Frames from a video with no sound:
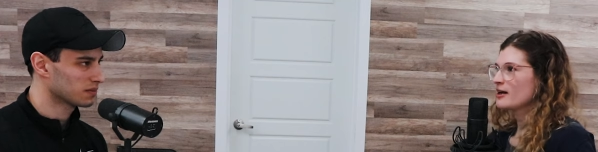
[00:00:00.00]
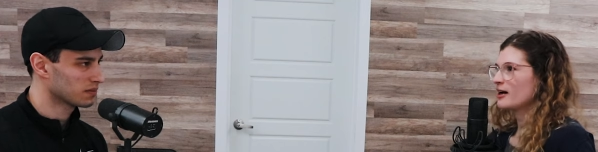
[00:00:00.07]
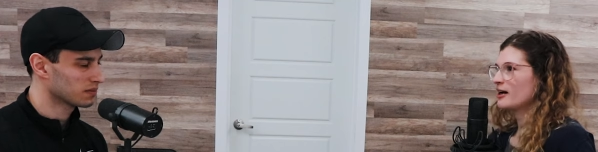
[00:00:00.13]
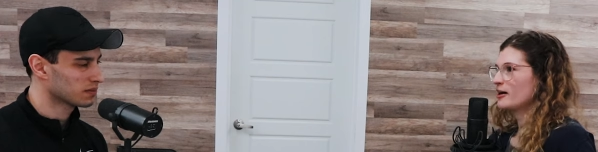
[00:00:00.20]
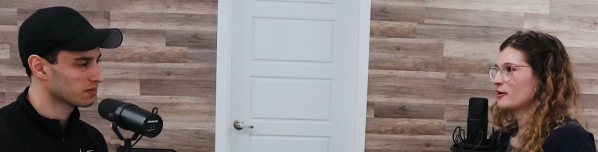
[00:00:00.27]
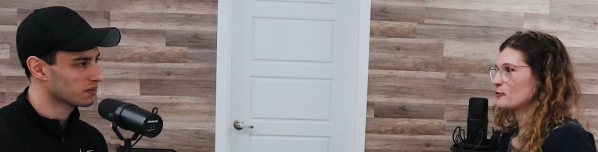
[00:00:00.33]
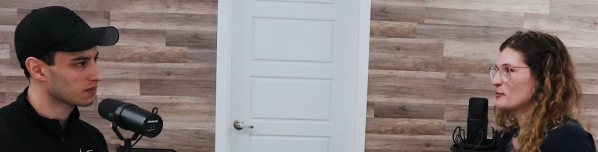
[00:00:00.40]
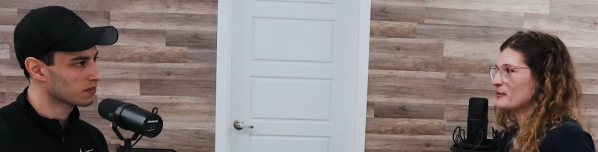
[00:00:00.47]

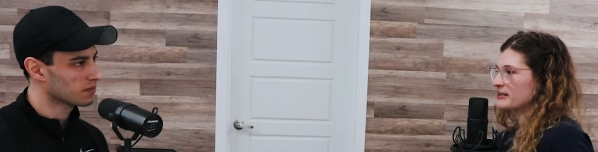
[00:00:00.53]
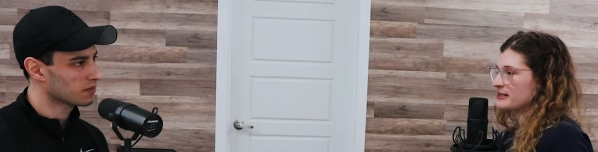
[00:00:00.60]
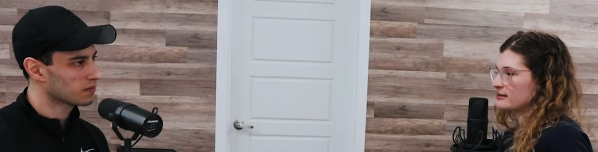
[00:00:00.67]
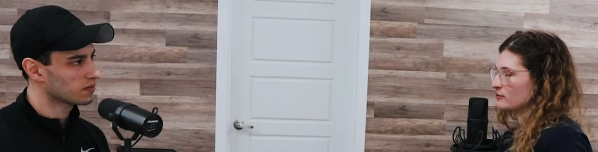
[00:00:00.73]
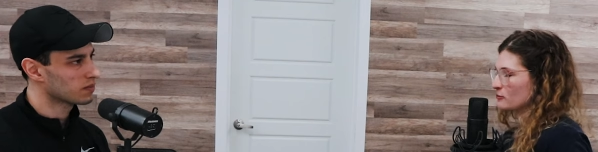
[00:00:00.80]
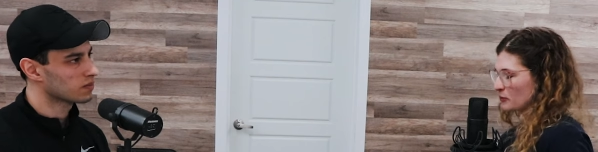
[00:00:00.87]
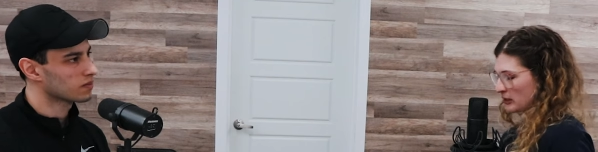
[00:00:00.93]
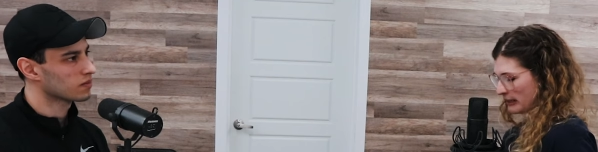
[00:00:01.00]
Speaker 1: Uh, we mess
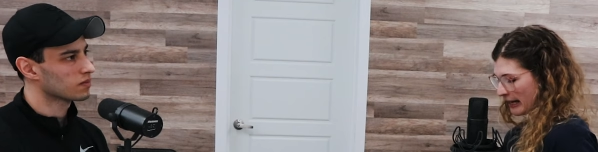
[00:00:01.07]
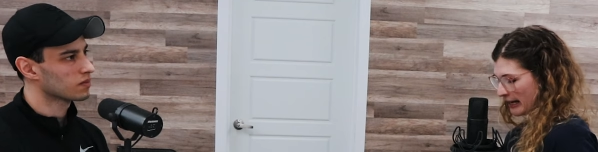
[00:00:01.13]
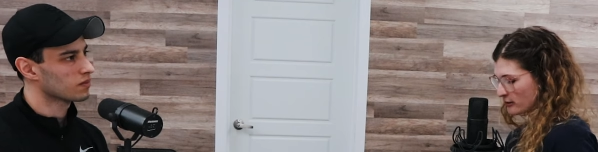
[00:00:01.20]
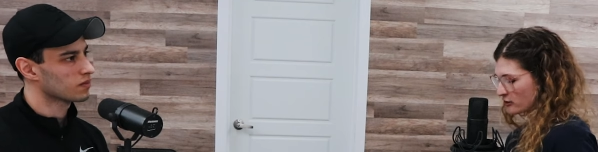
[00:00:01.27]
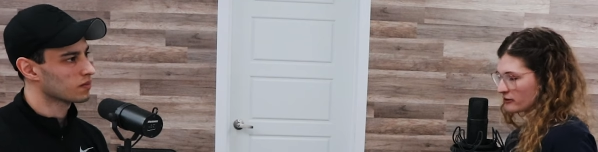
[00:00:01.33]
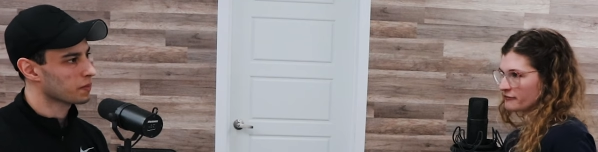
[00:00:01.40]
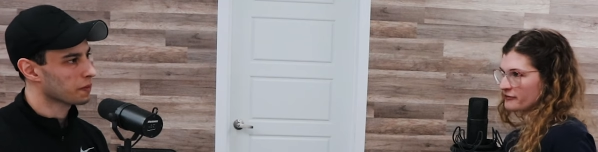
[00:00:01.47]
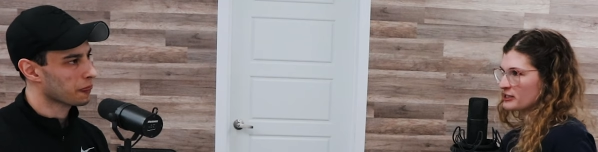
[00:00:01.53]
we
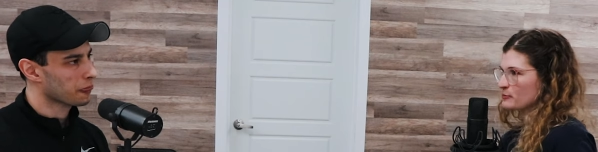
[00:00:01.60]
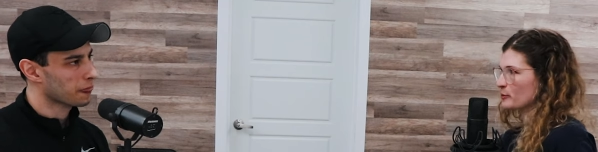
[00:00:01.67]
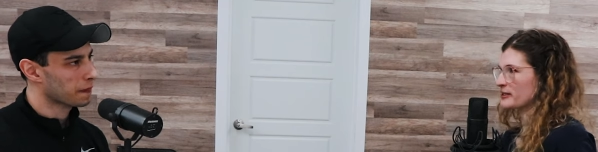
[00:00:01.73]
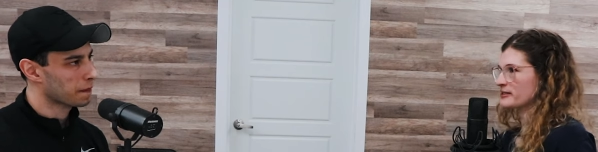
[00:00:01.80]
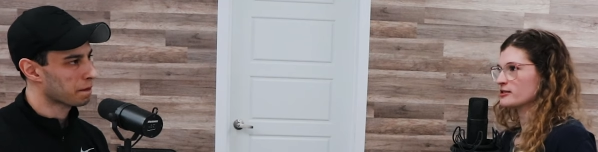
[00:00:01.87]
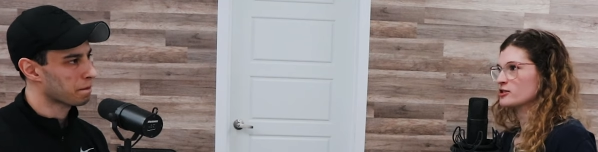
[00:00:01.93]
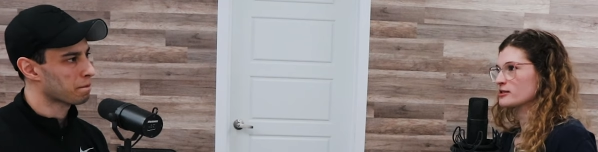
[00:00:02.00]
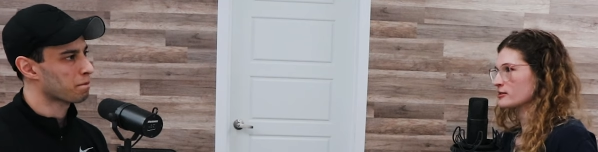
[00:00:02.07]
answer Facebook
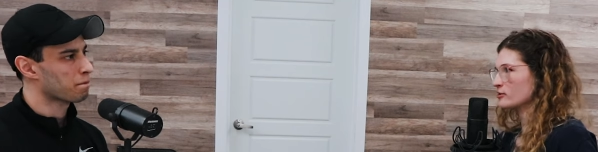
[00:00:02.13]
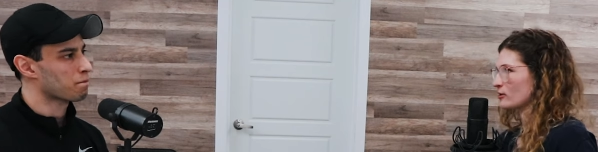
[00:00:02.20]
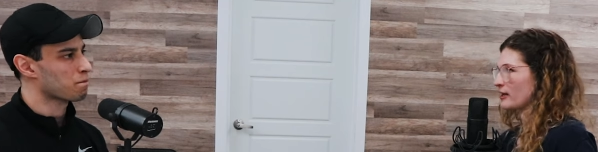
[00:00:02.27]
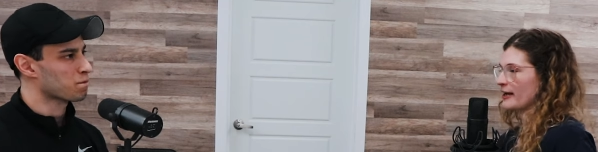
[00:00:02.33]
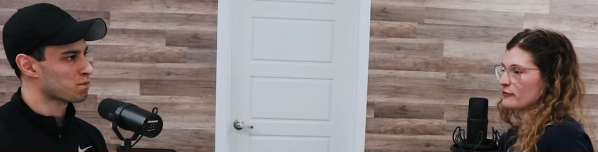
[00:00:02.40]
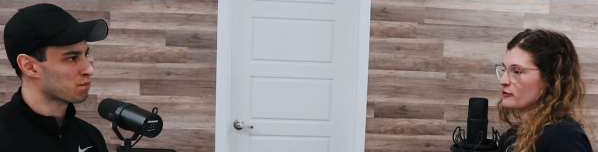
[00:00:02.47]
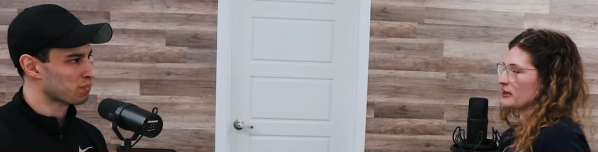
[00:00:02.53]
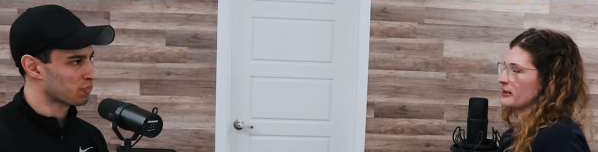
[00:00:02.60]
messages, Instagram,
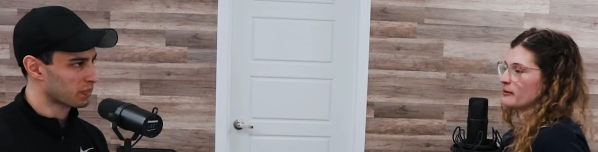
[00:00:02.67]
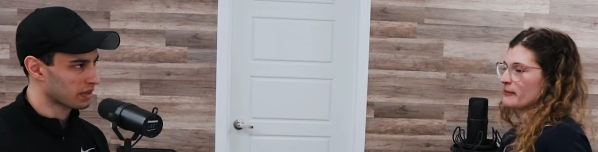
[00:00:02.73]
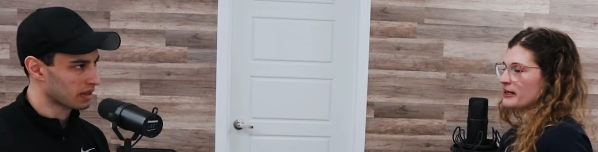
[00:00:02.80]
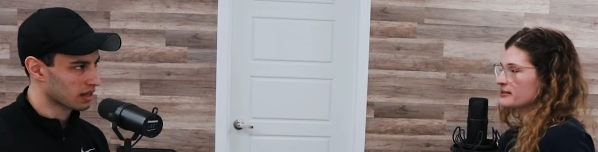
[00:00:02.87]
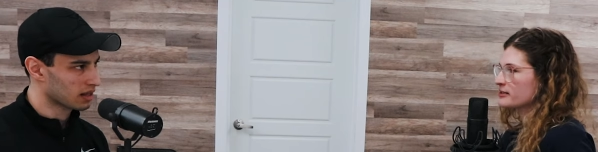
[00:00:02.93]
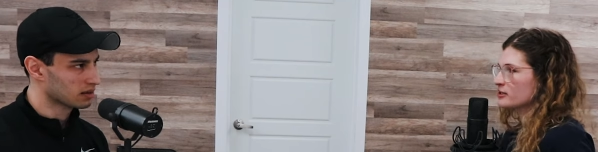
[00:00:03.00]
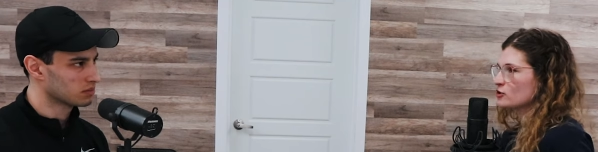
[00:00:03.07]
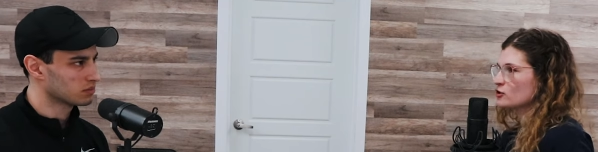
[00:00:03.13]
everything
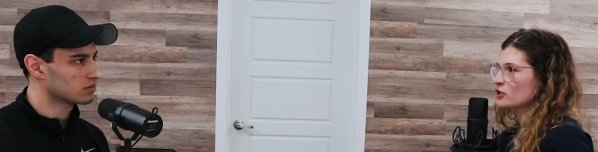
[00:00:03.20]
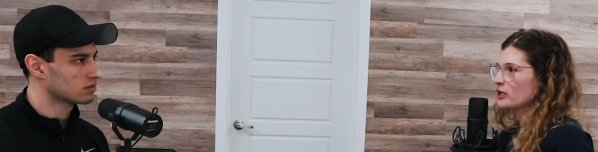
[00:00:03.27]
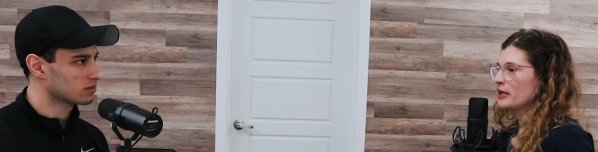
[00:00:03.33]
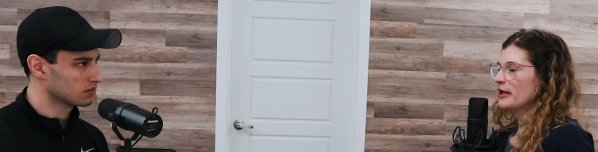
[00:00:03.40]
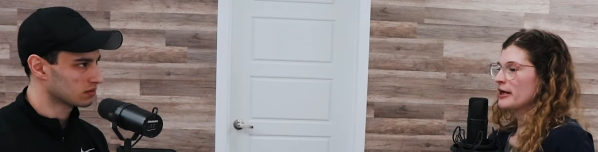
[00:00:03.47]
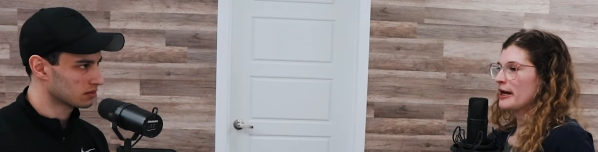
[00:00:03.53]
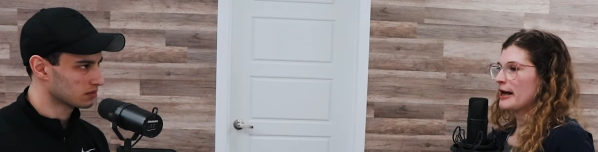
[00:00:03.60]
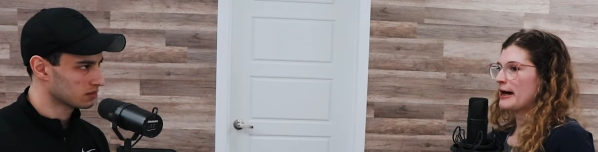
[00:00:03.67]
message,
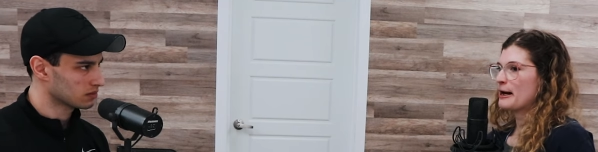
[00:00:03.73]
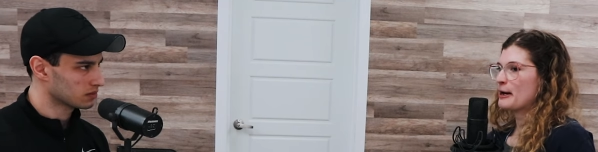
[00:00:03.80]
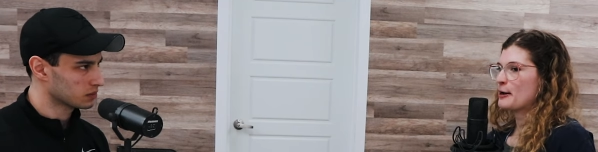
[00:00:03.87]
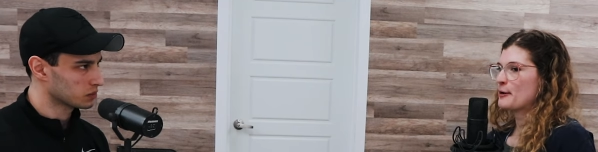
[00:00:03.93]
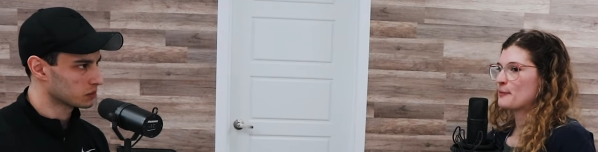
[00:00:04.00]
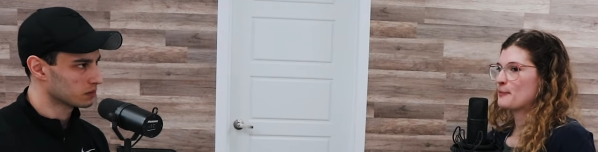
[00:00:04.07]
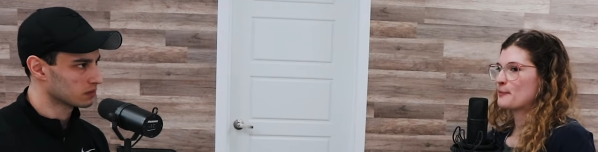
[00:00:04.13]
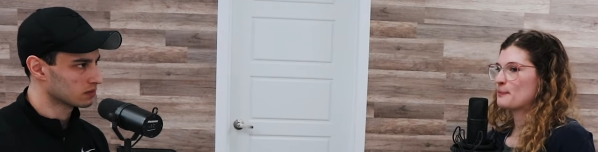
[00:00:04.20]

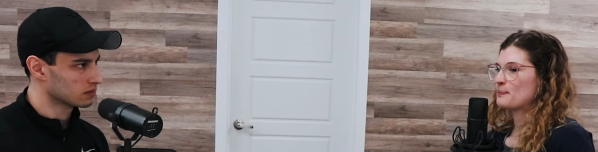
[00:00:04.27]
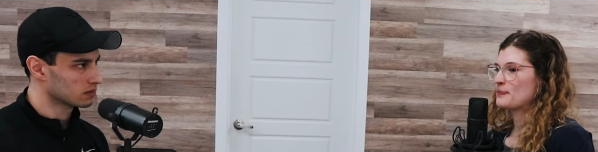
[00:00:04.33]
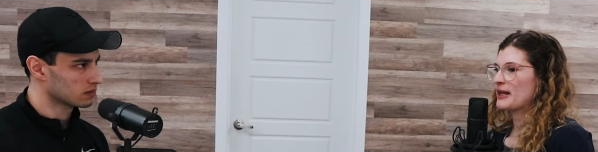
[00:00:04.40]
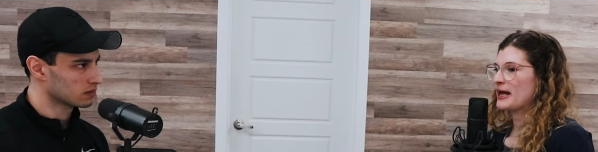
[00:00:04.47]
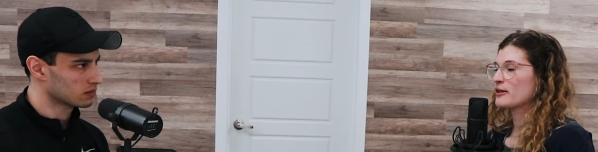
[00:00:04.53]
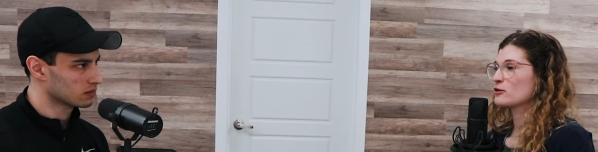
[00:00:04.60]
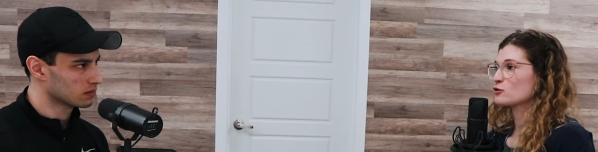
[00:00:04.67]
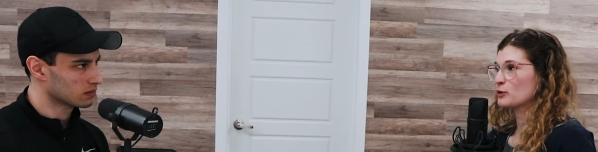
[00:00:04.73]
um,
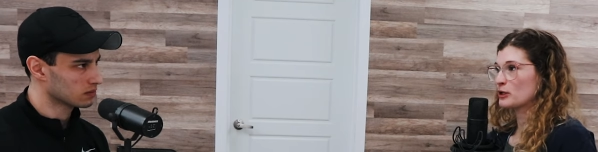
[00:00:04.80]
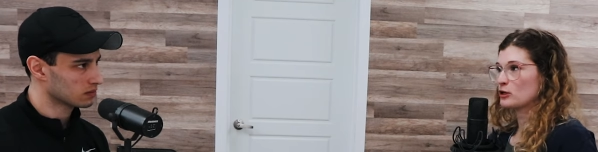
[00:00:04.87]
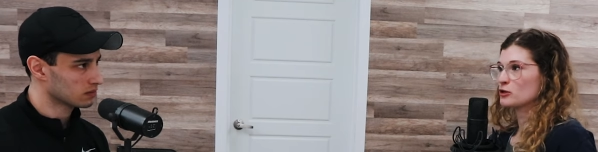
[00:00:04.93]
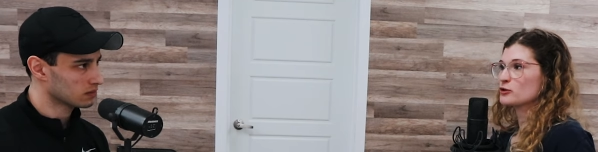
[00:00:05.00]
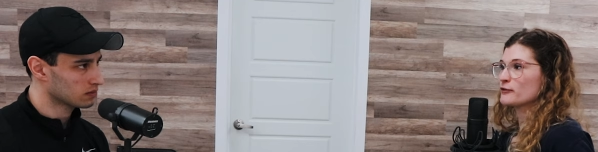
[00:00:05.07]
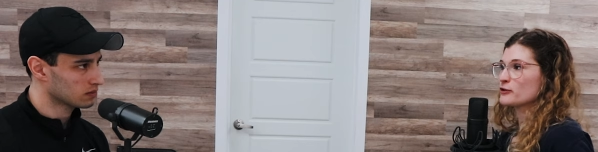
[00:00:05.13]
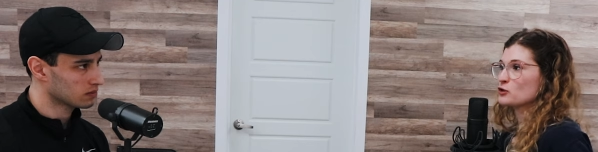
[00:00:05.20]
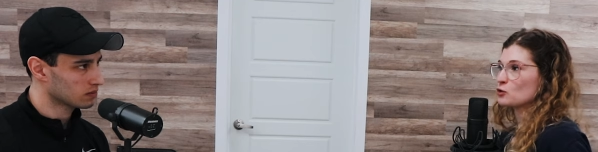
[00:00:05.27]
and there, we
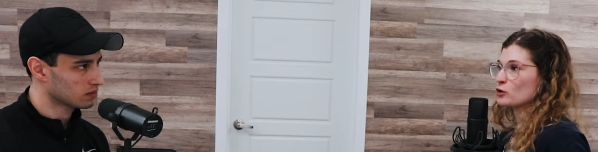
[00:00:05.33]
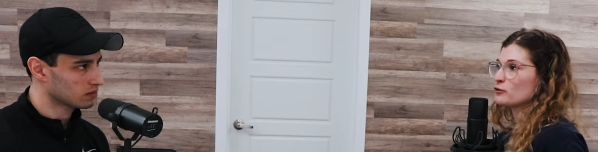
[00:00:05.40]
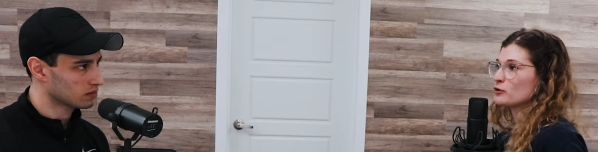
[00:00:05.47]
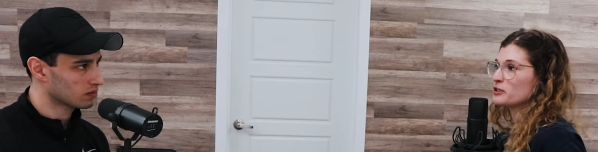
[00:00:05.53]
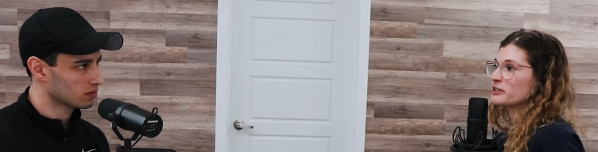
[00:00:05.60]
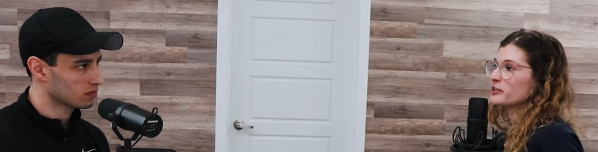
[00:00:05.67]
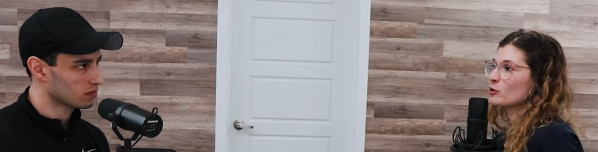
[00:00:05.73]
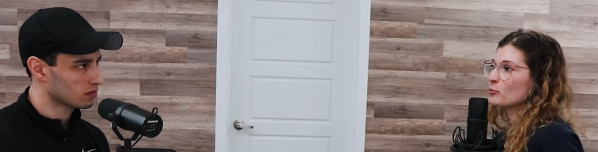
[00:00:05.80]
also have a
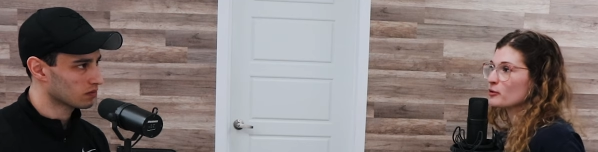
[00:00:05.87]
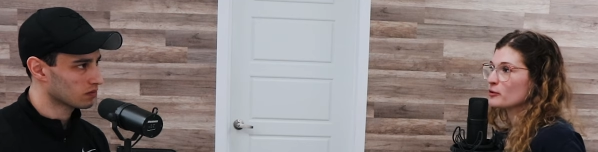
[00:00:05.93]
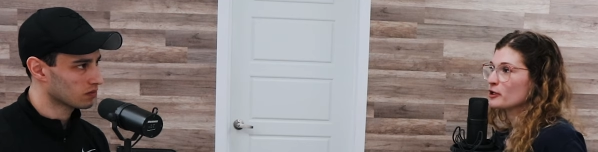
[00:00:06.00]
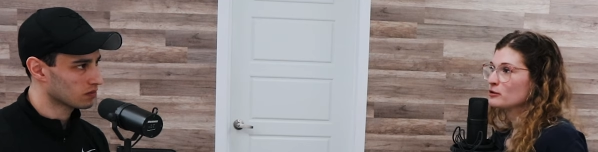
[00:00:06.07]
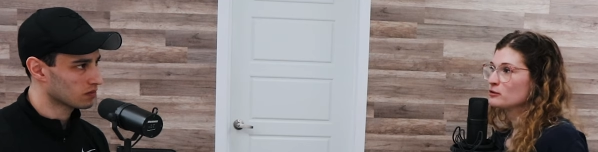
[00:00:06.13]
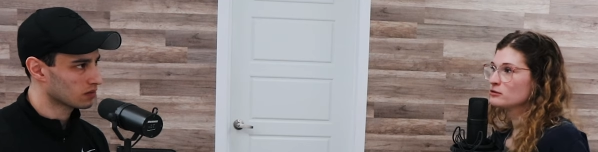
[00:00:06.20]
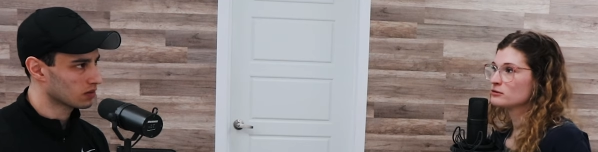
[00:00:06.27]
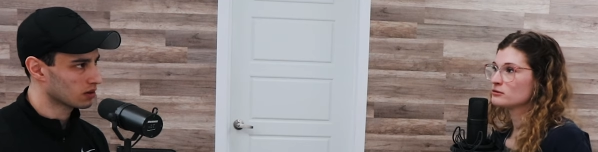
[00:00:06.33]
storefront in
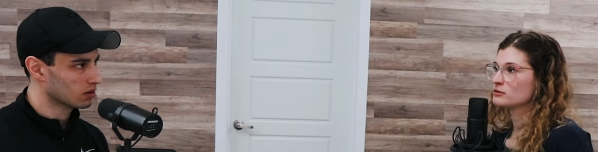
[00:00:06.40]
Île-Perrot.